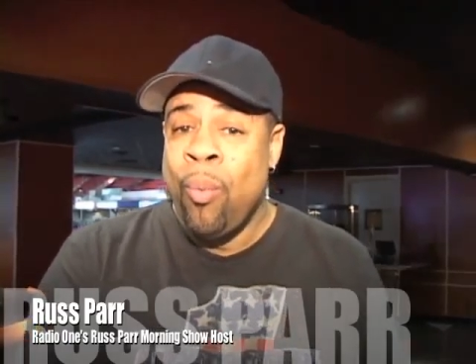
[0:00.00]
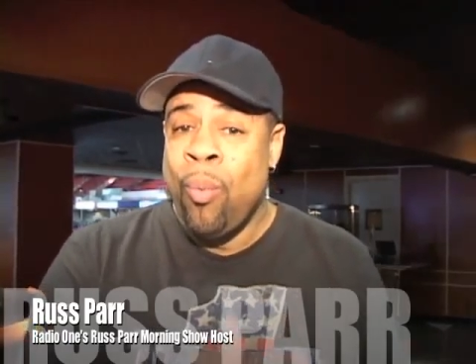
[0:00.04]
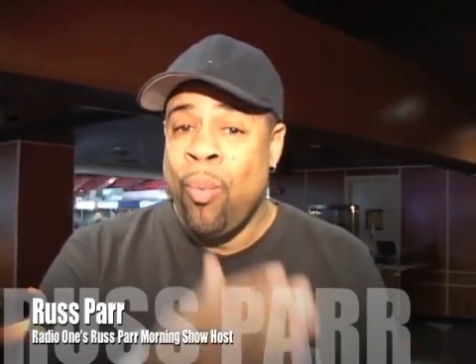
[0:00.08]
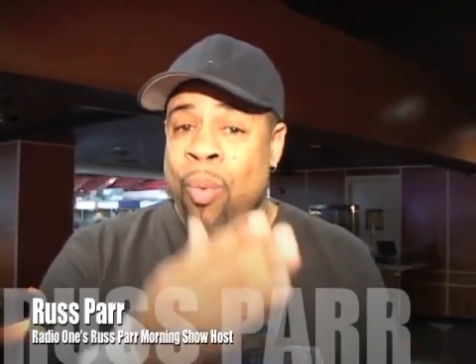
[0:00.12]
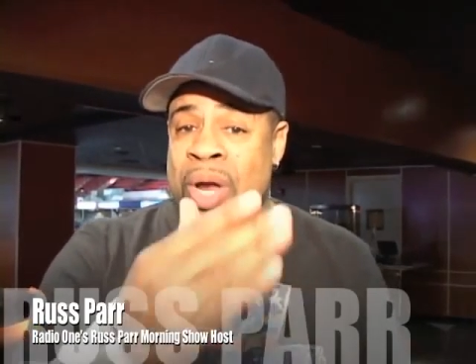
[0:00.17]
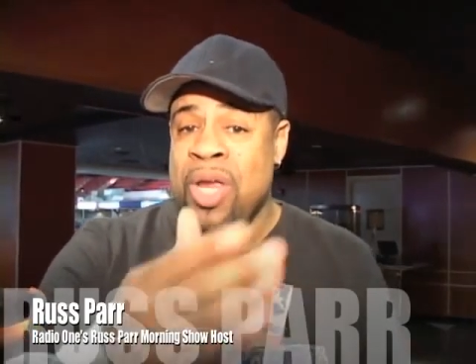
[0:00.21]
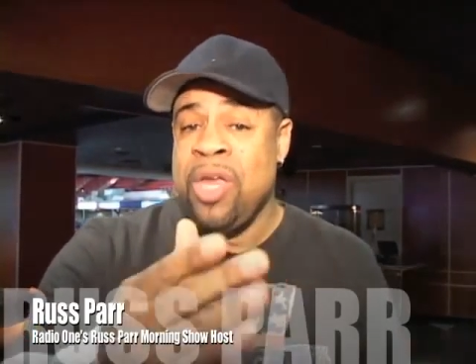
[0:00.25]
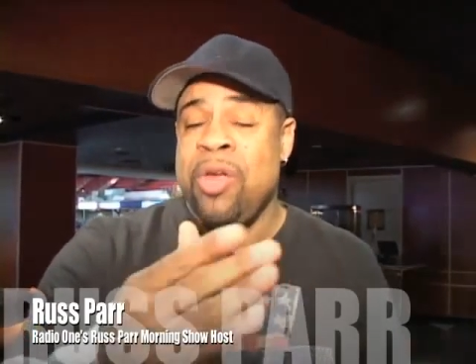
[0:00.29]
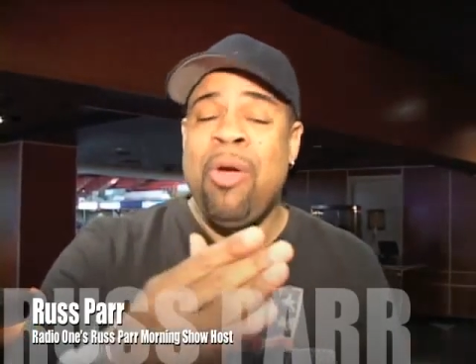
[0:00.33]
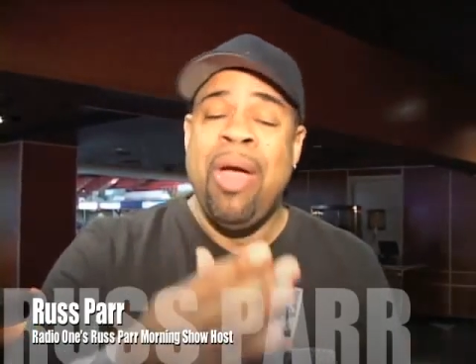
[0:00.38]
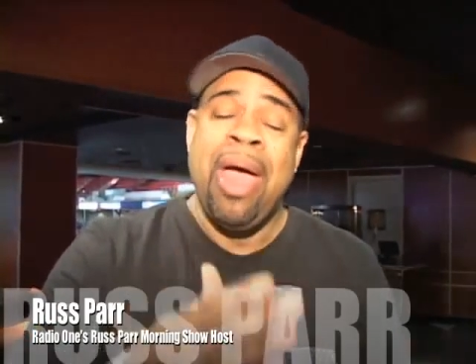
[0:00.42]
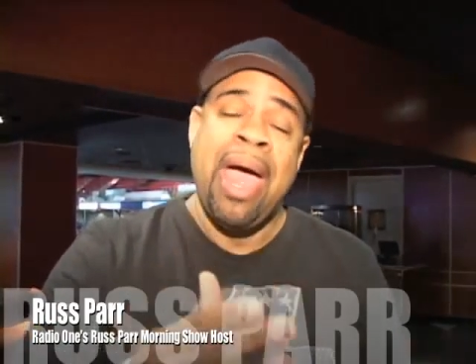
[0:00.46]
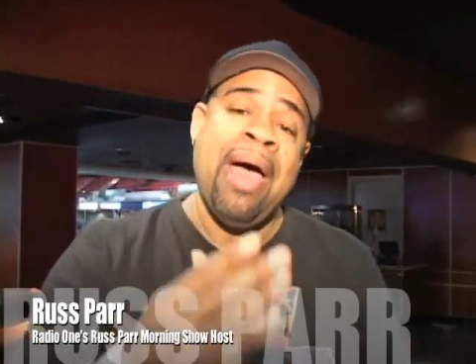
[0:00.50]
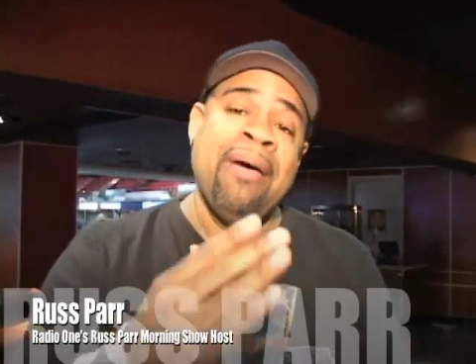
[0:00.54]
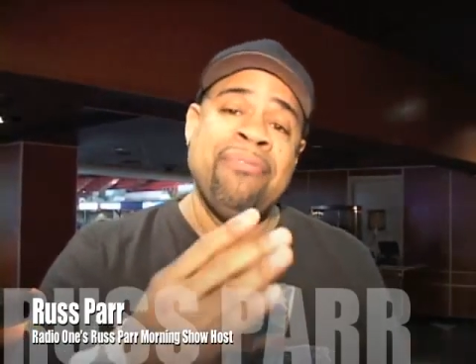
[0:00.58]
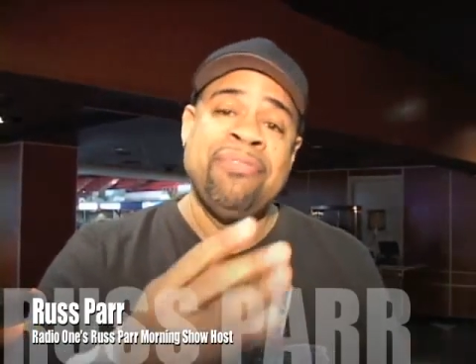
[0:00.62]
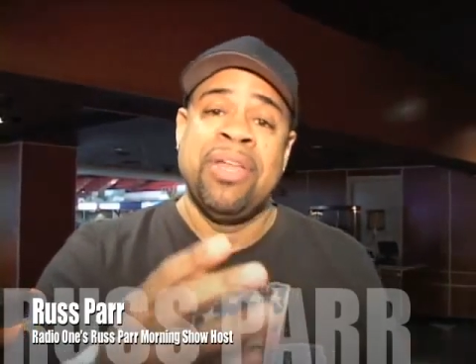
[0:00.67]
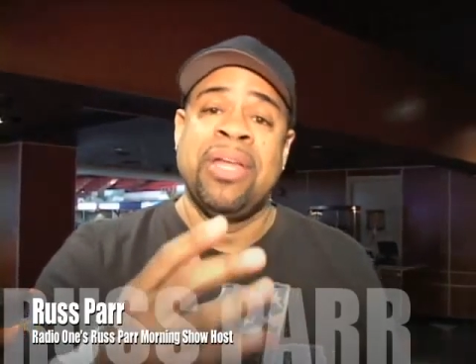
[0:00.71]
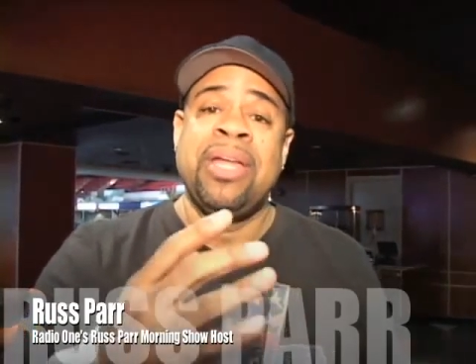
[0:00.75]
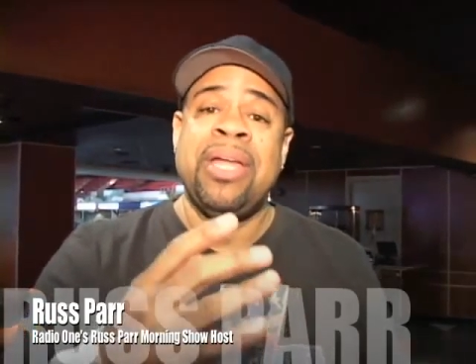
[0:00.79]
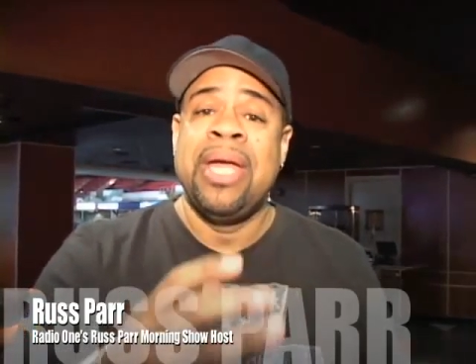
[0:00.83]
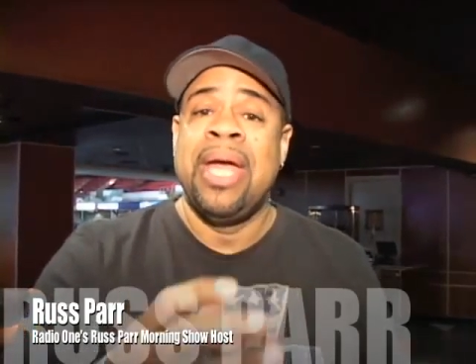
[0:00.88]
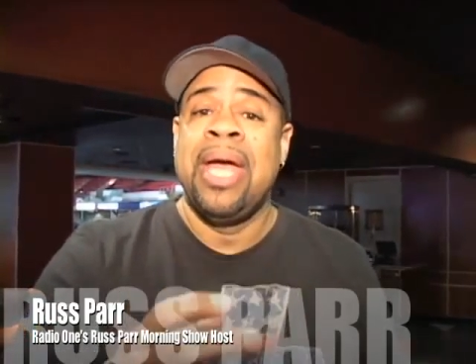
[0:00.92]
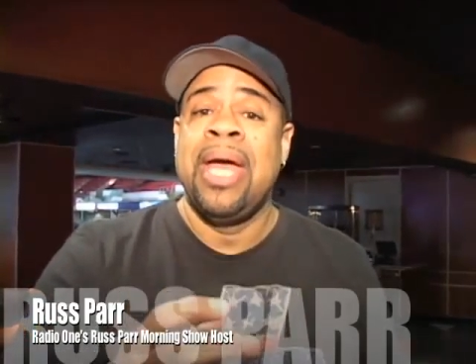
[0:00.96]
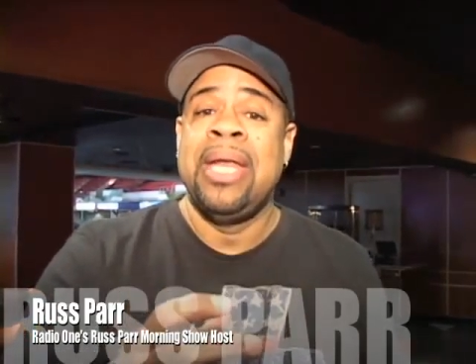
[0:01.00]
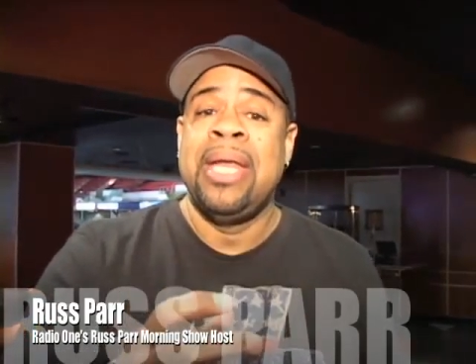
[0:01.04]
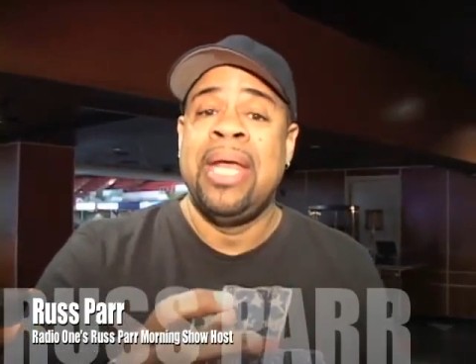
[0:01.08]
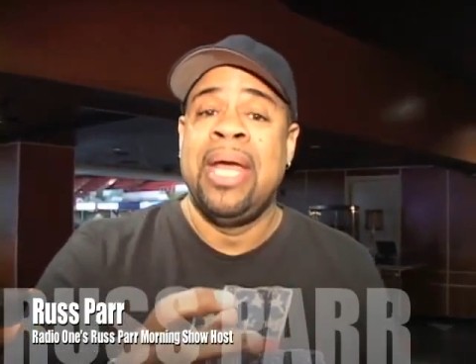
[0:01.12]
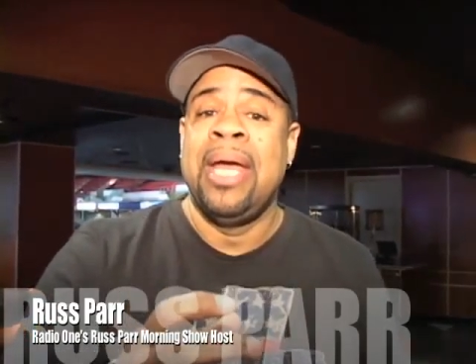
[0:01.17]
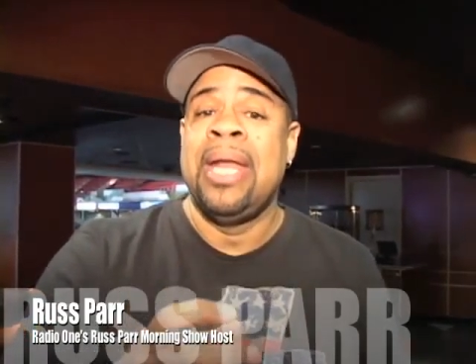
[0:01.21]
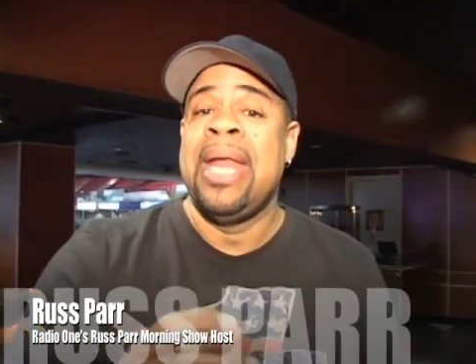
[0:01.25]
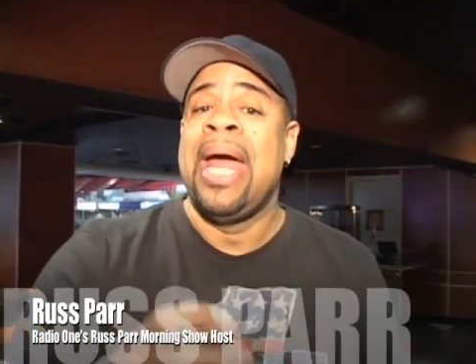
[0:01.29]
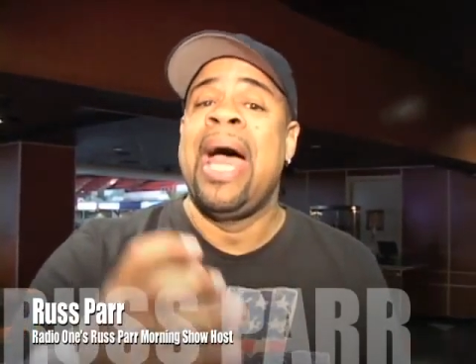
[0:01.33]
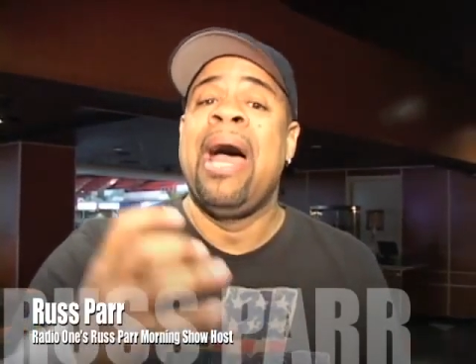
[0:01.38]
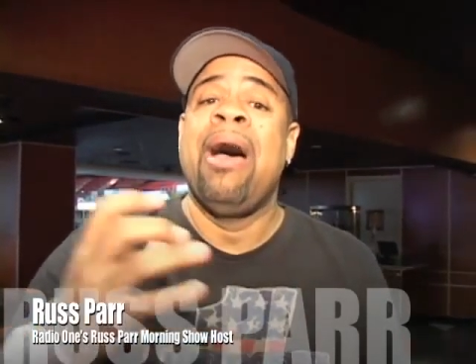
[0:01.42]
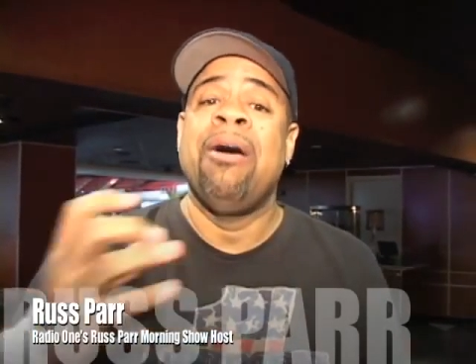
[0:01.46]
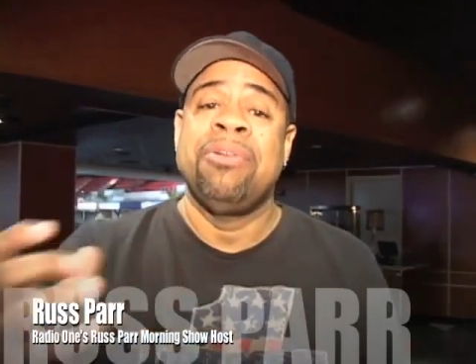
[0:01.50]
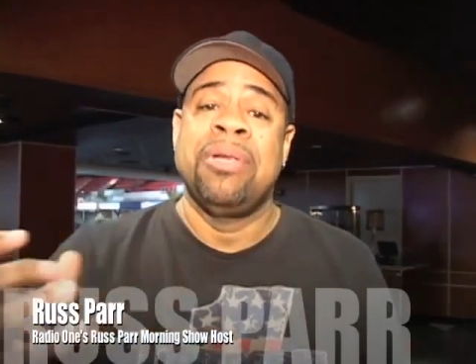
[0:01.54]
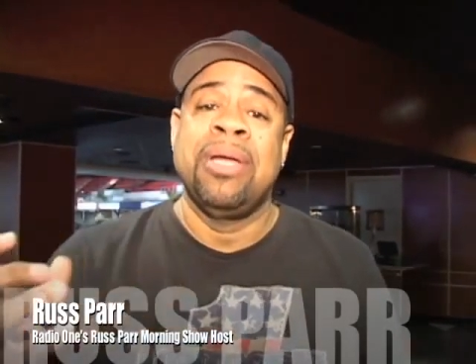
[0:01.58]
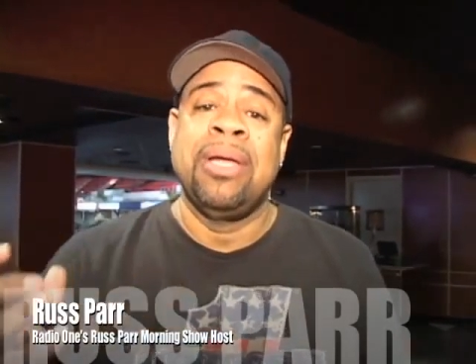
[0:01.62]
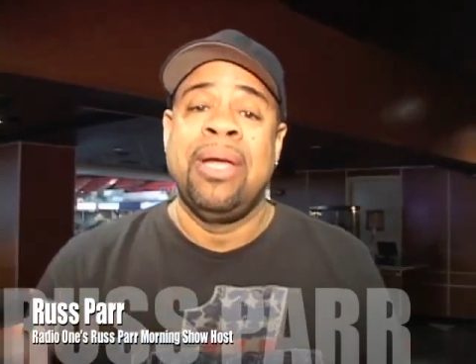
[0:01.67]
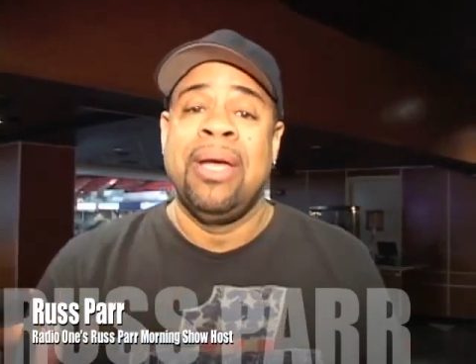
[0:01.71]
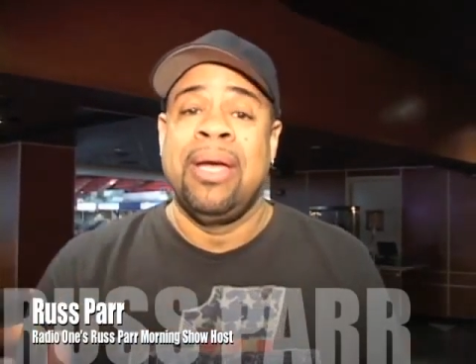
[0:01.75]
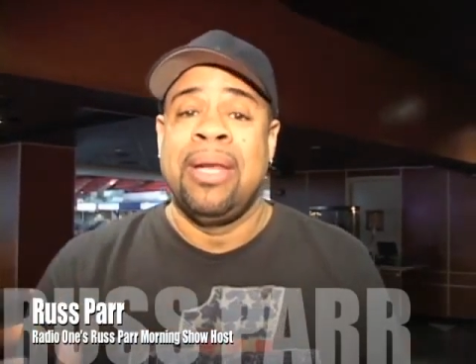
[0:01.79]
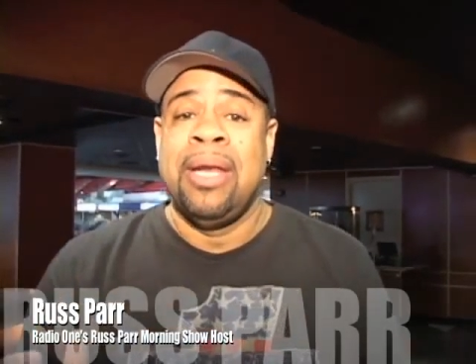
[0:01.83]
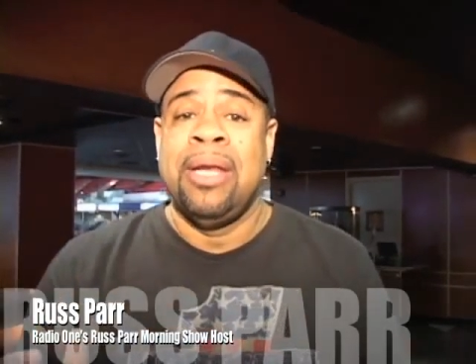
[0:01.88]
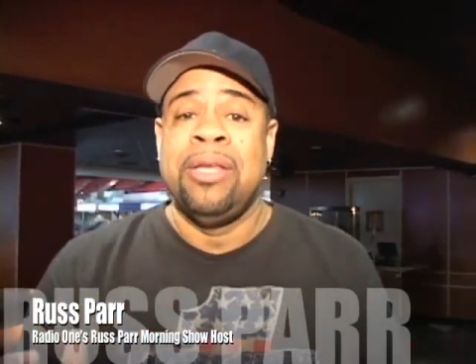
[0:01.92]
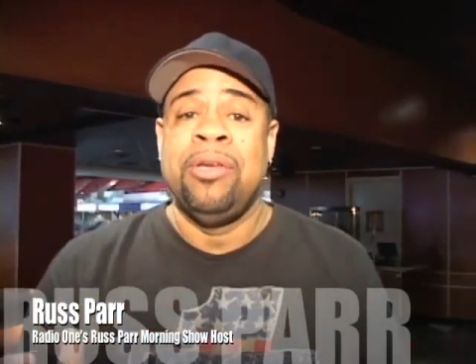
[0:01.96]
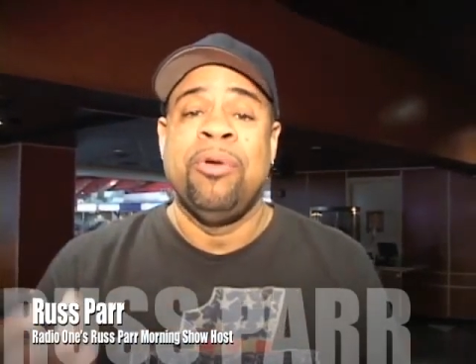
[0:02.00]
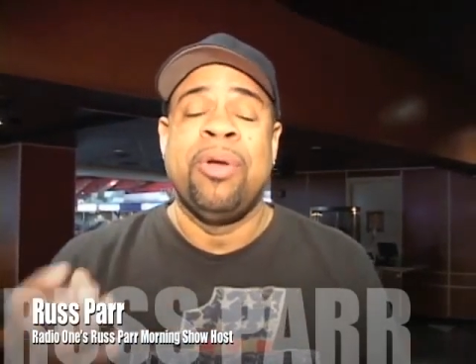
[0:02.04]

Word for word: what you have to get and how to get it.